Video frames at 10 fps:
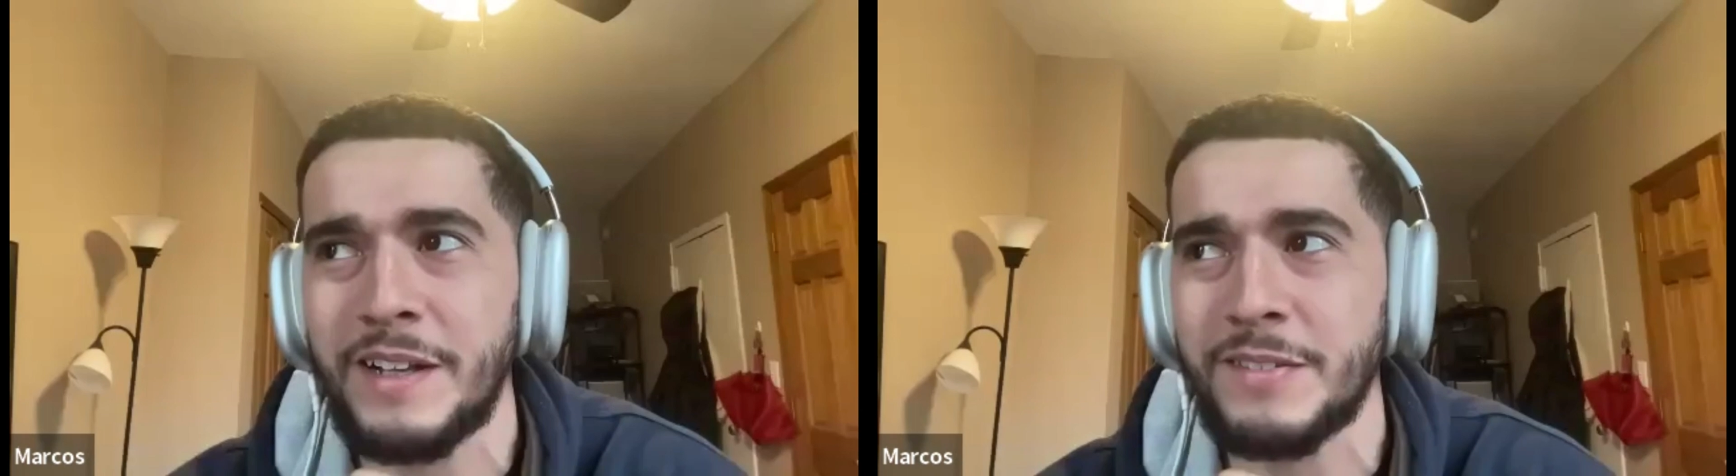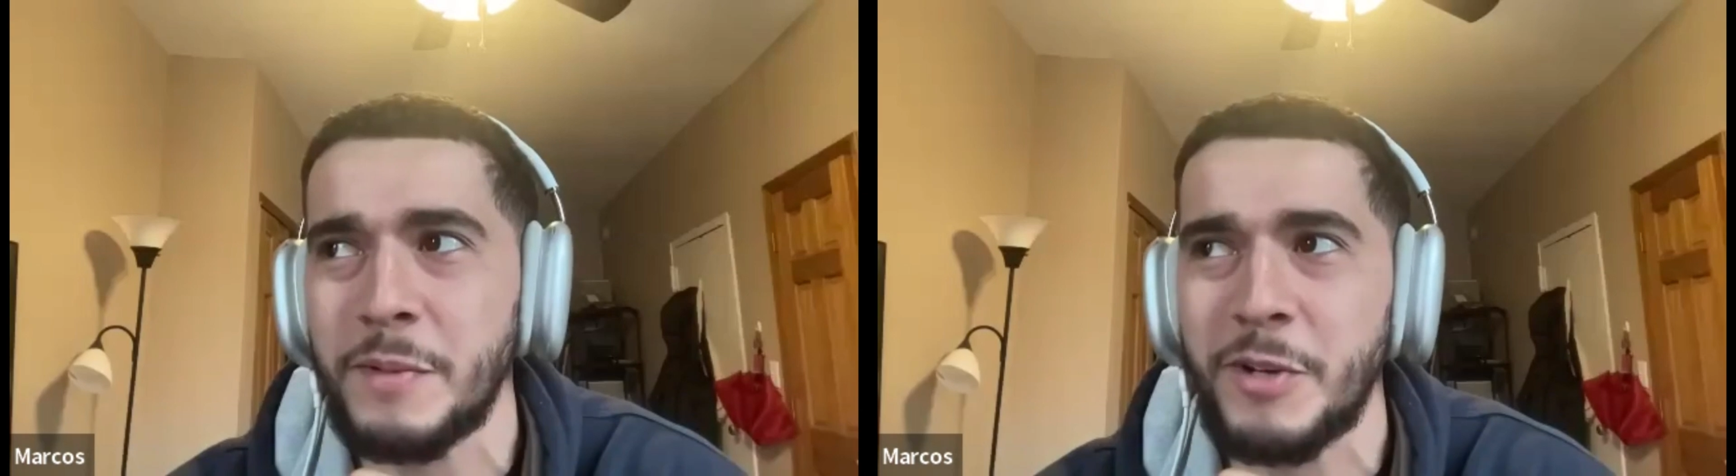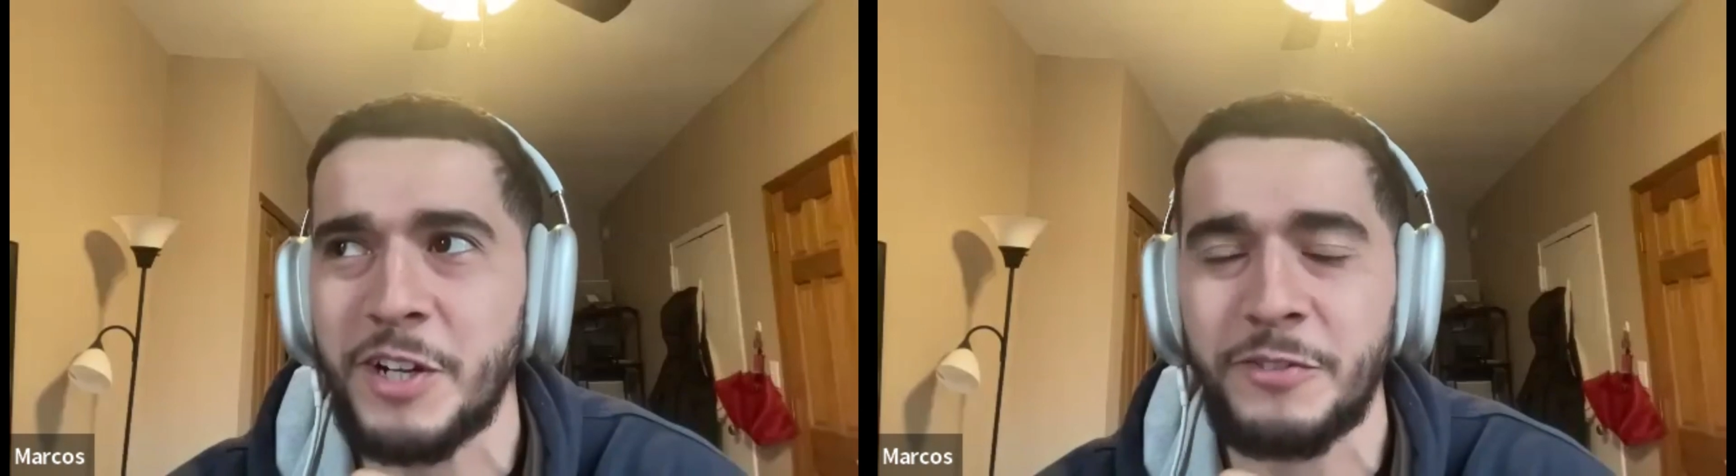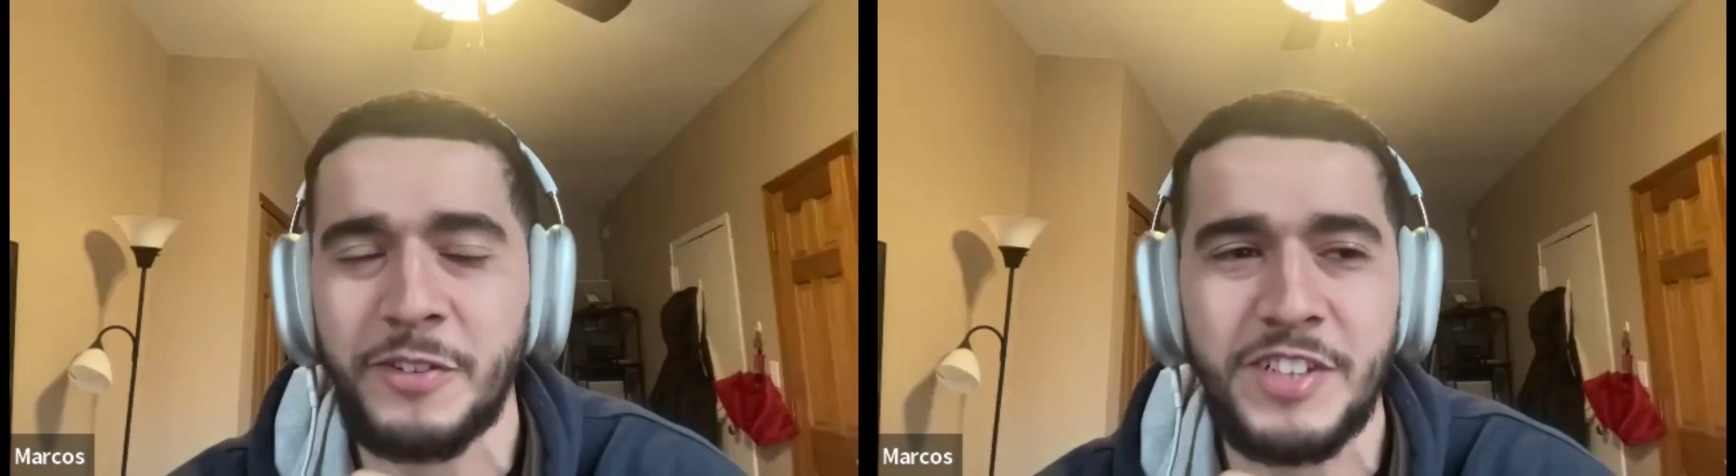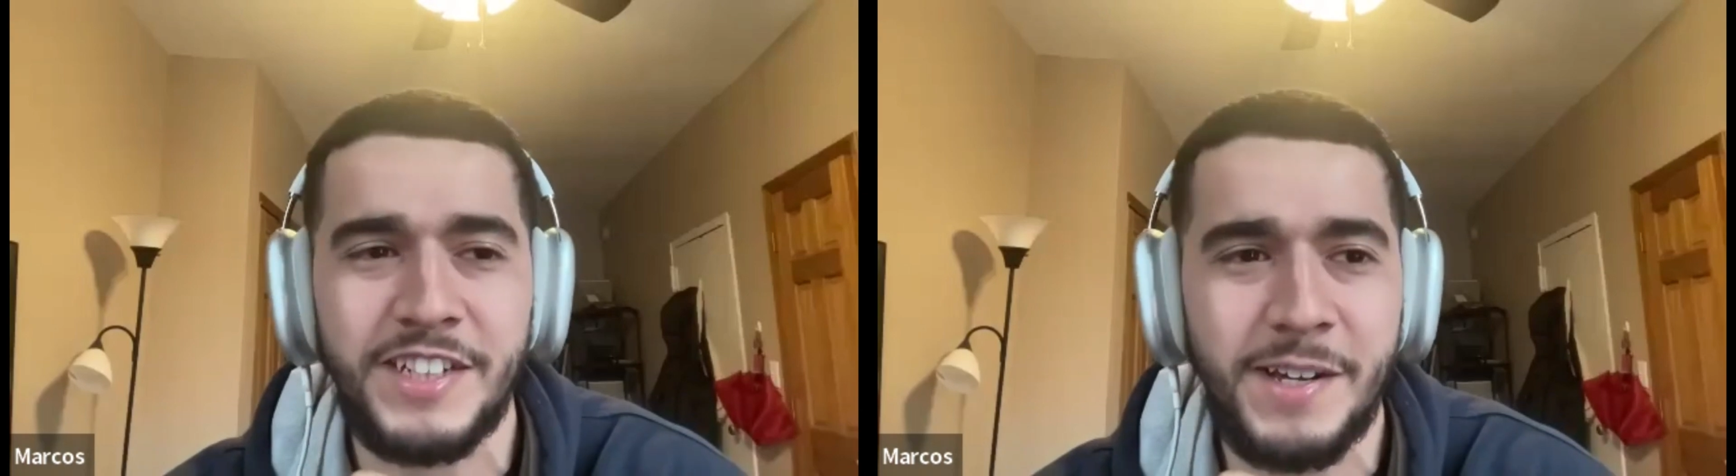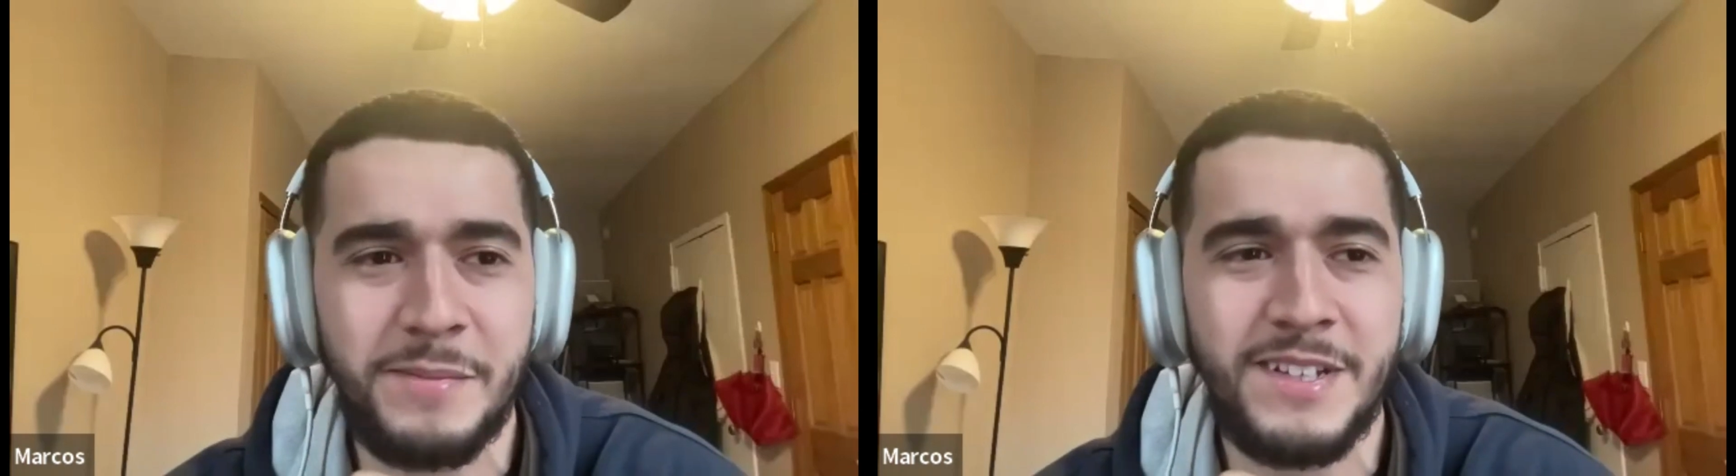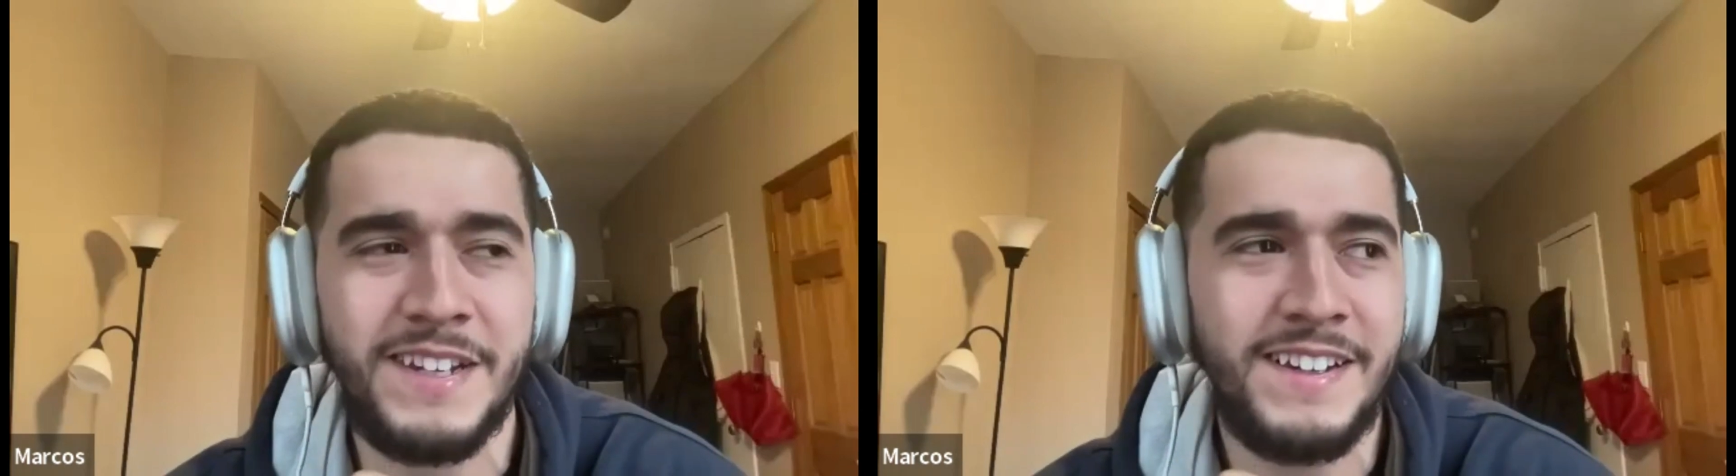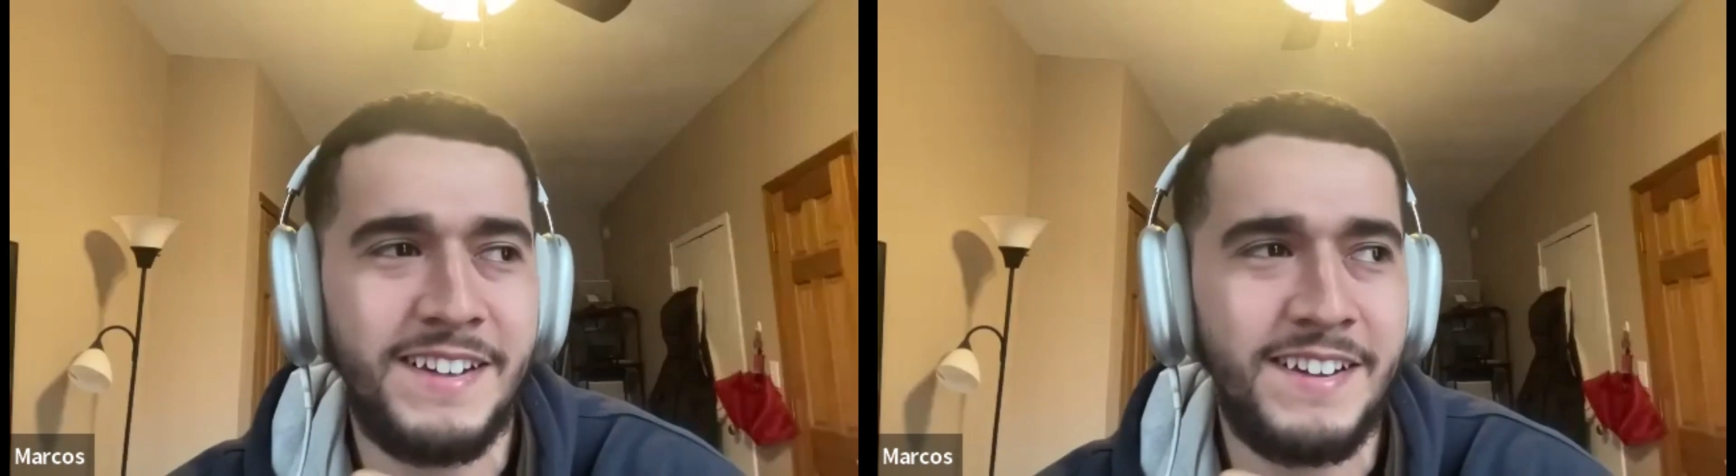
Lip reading: plus, maybe 150 DMs,